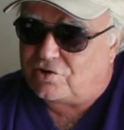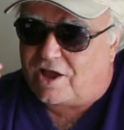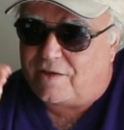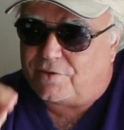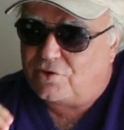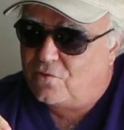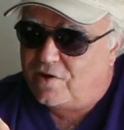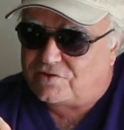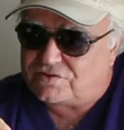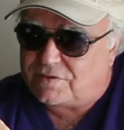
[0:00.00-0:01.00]
arm, the
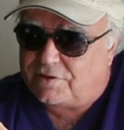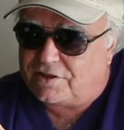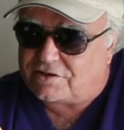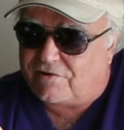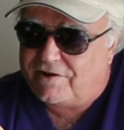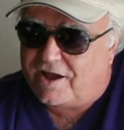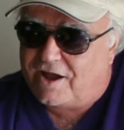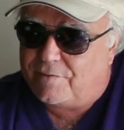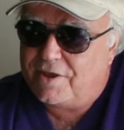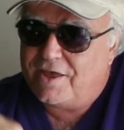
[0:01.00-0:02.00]
U.S. is the military
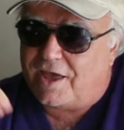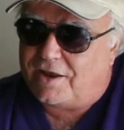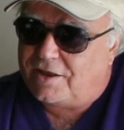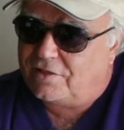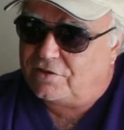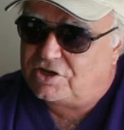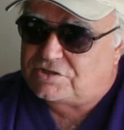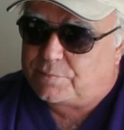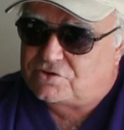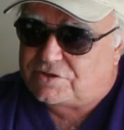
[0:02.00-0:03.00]
arm, and England is
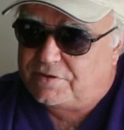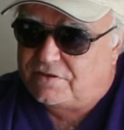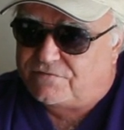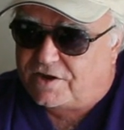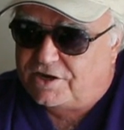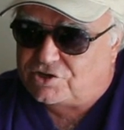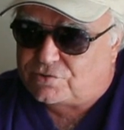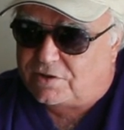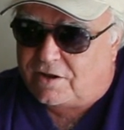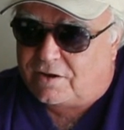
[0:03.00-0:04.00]
supposed to be the
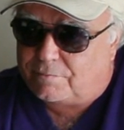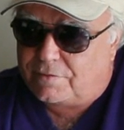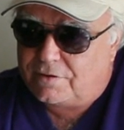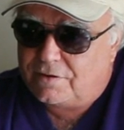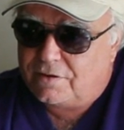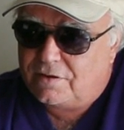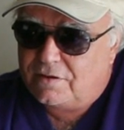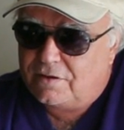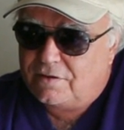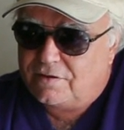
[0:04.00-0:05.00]
financial arm.
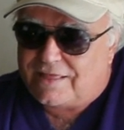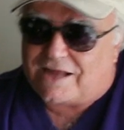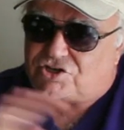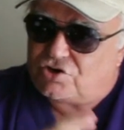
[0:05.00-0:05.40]
That's your